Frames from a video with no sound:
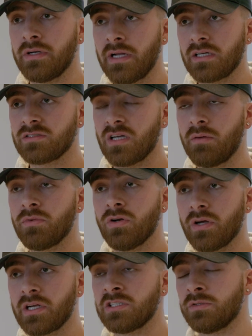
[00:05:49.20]
next time you're
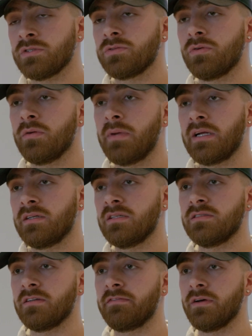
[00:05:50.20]
looking to install a
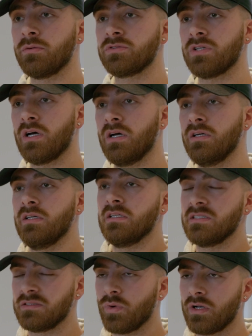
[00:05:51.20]
magnetic filter,
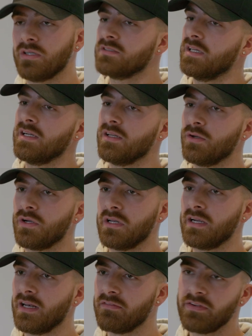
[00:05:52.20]
why don't you take a look at the
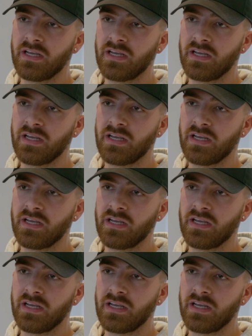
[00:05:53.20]
Caleffi